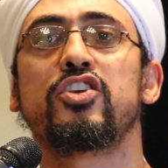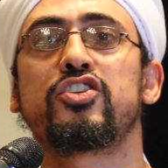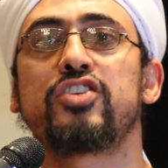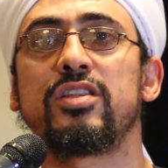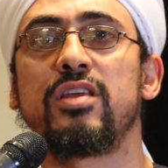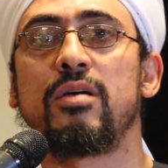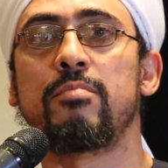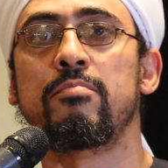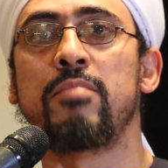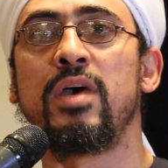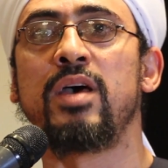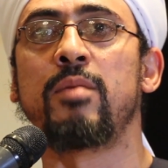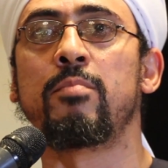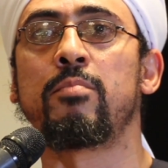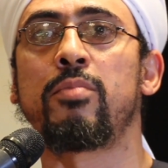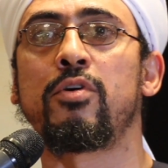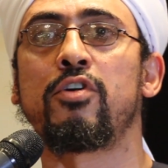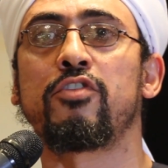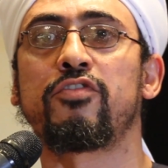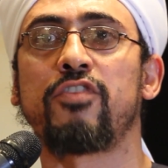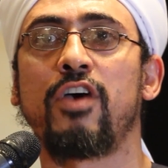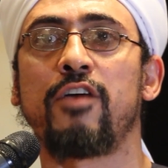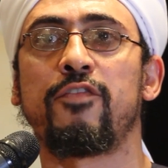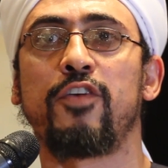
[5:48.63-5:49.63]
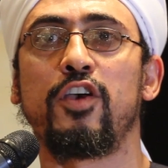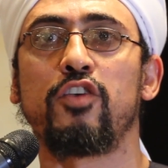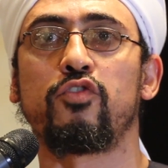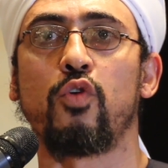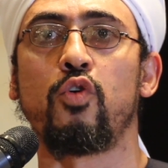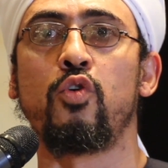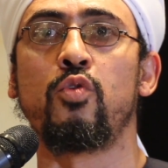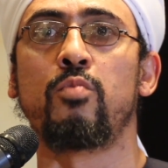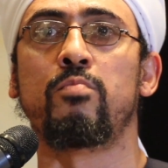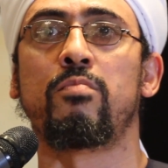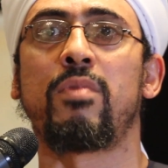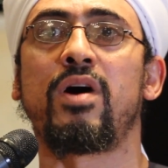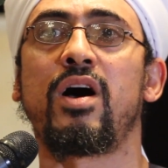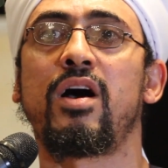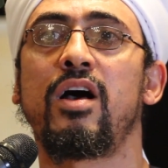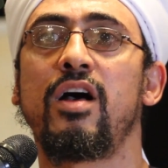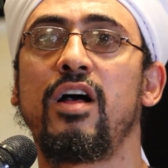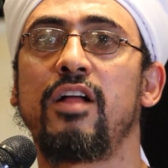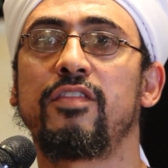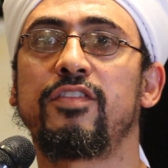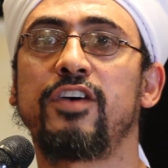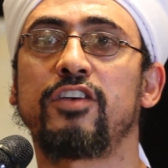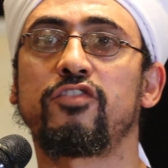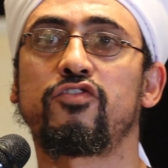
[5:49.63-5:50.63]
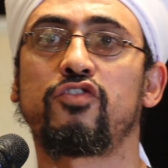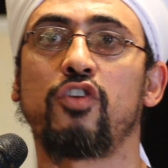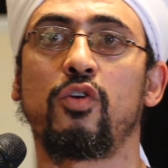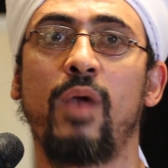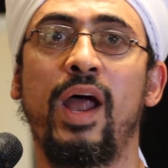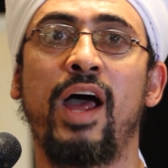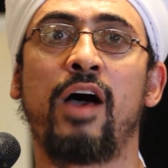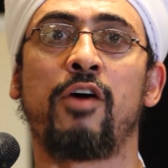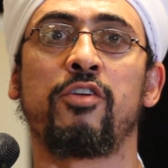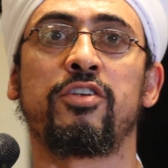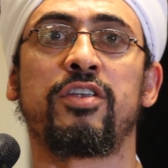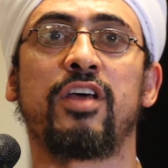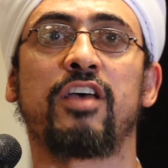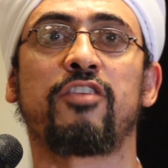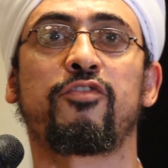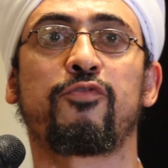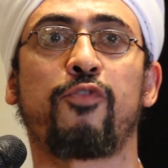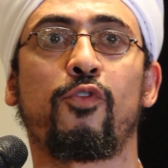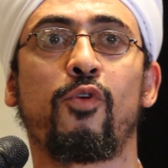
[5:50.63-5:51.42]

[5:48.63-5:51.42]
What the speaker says: To the members of his ummah that surround us,